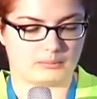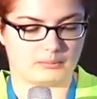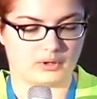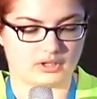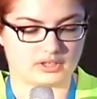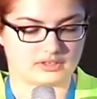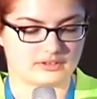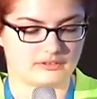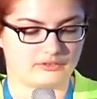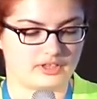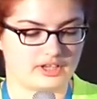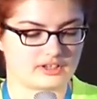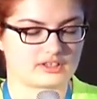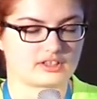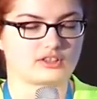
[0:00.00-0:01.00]
But if
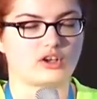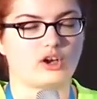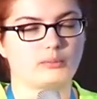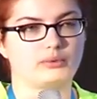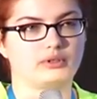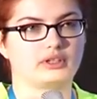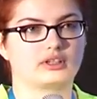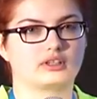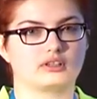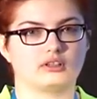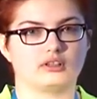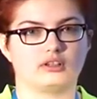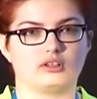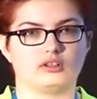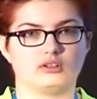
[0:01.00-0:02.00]
there's a topic
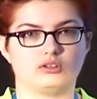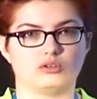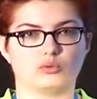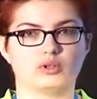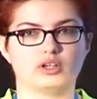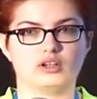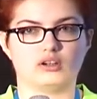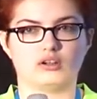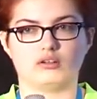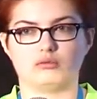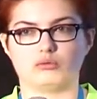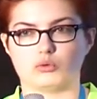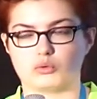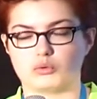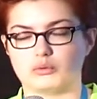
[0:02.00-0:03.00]
you
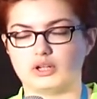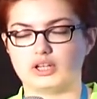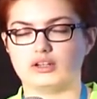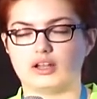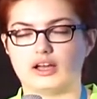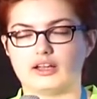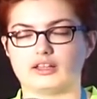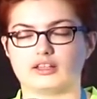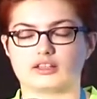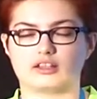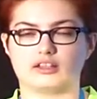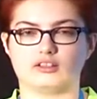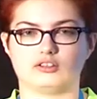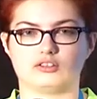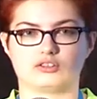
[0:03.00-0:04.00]
really like
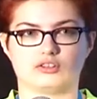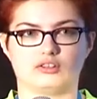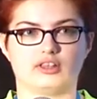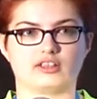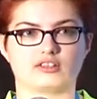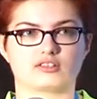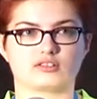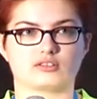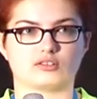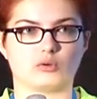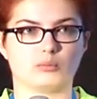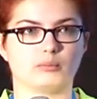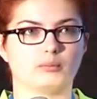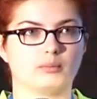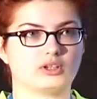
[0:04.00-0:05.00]
and there's
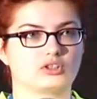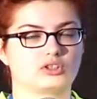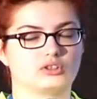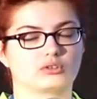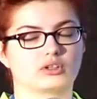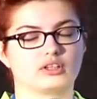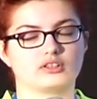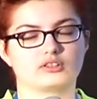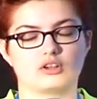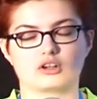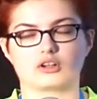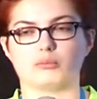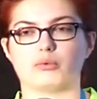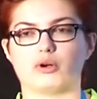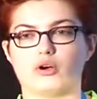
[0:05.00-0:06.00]
so much you can
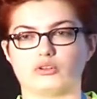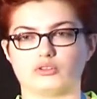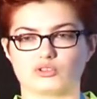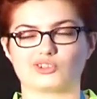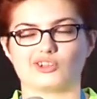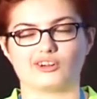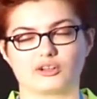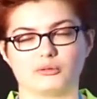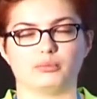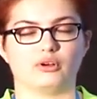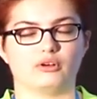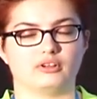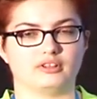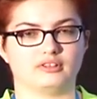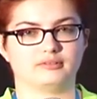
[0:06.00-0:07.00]
talk about, you talk
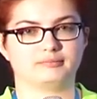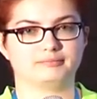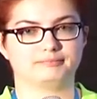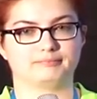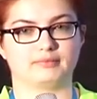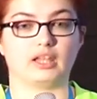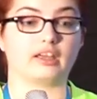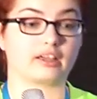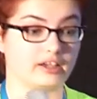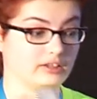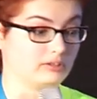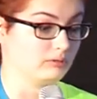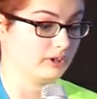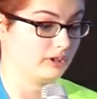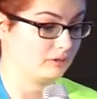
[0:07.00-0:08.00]
about it, like I
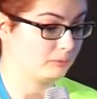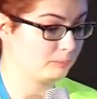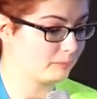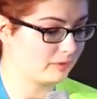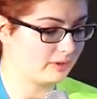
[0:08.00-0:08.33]
do now.